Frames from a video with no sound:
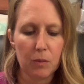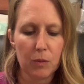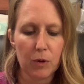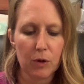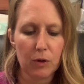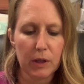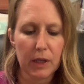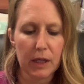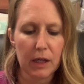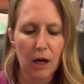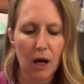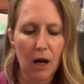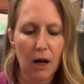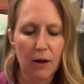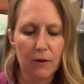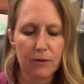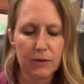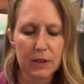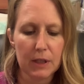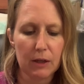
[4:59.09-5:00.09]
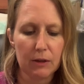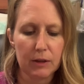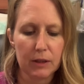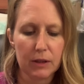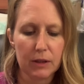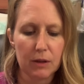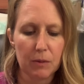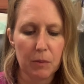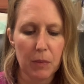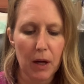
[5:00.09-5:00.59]
broken off down
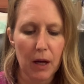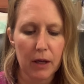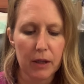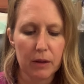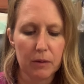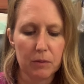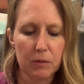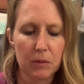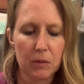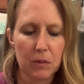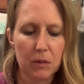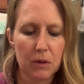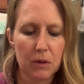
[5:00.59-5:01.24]
at the bottom.